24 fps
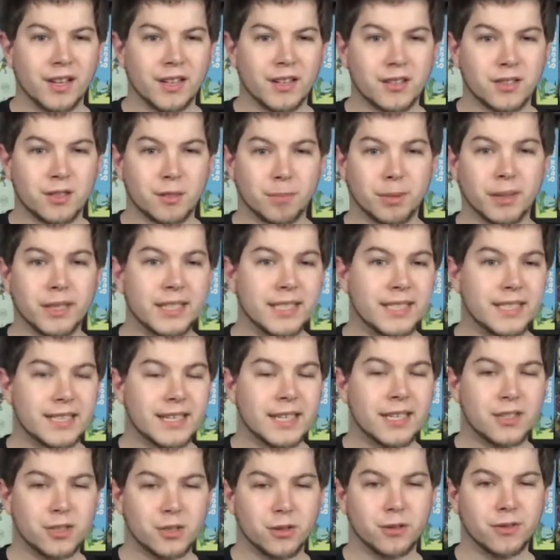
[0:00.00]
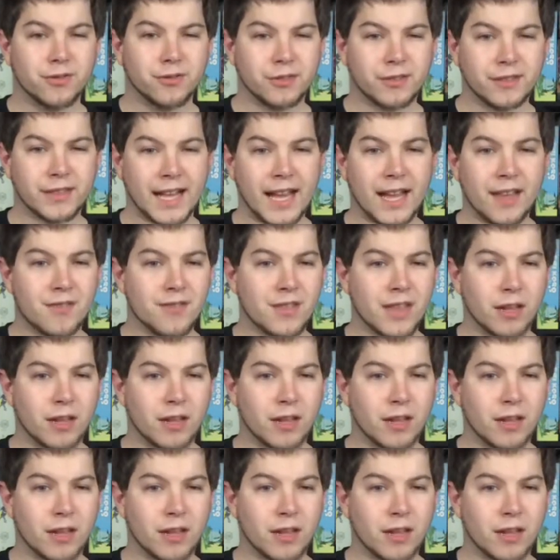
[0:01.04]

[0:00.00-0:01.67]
So please stay tuned for that.